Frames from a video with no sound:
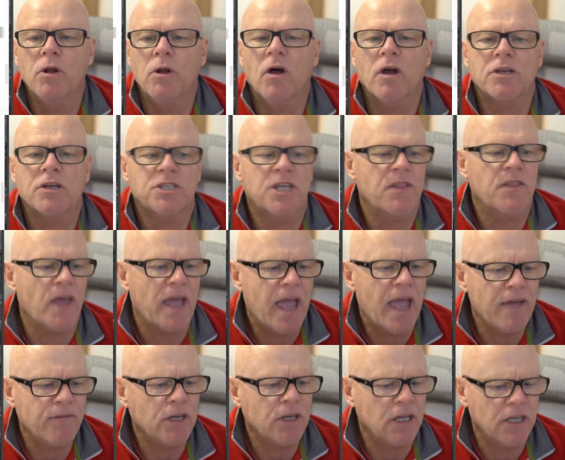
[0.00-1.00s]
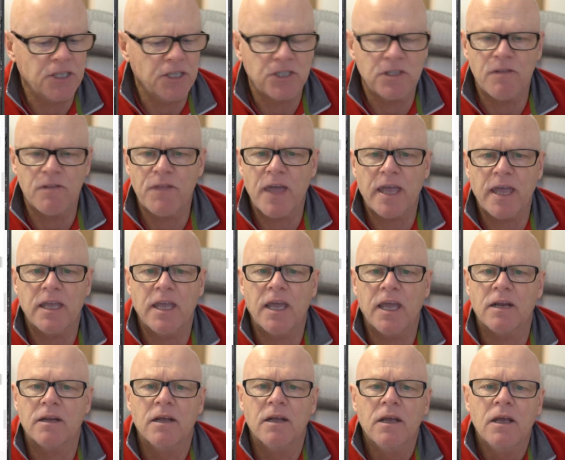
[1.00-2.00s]
Well, like I said, they haven't listed that
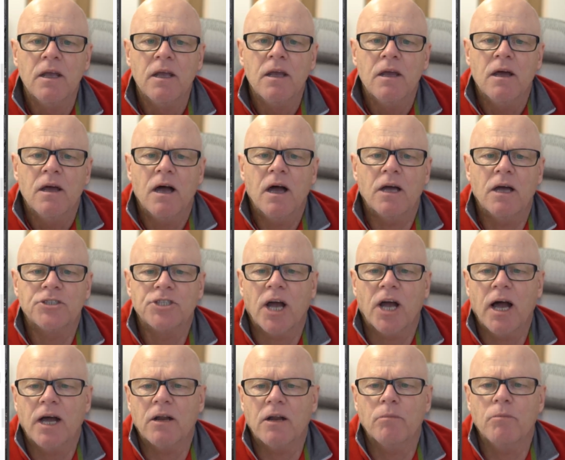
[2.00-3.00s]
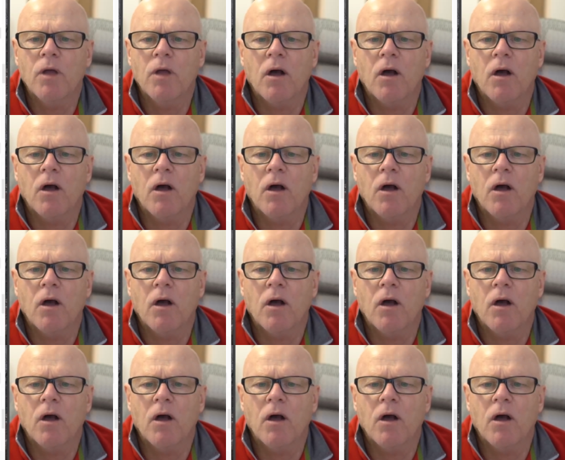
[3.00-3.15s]
yet, Johan.